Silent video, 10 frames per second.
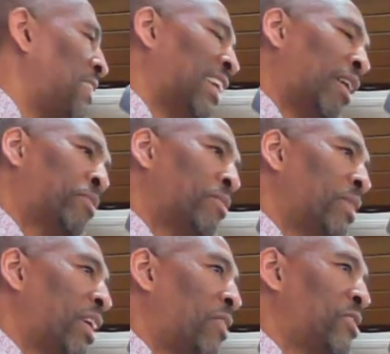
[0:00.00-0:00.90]
Helps you to
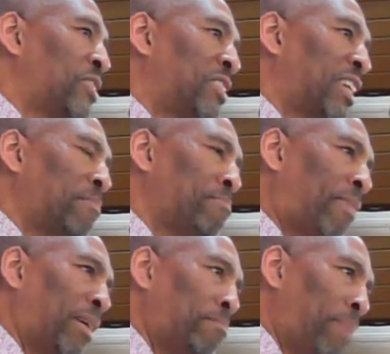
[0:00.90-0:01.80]
rehearse to get,
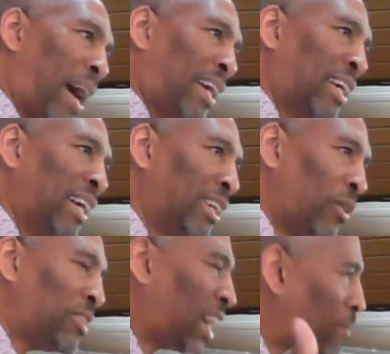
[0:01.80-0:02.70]
get back.
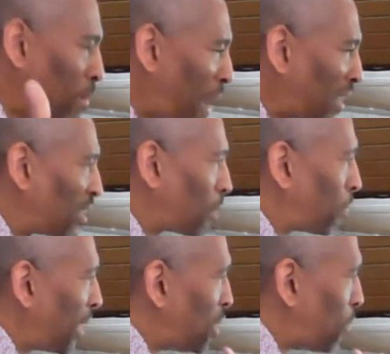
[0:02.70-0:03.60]
Lord, take me back to the
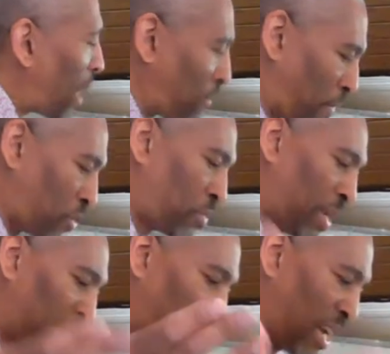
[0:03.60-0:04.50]
place where I first
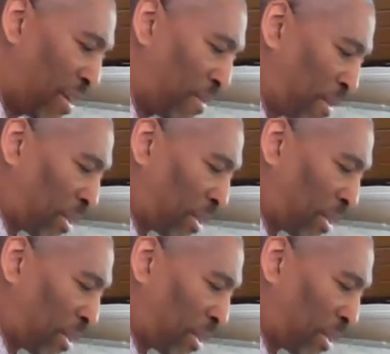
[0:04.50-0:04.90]
relieved.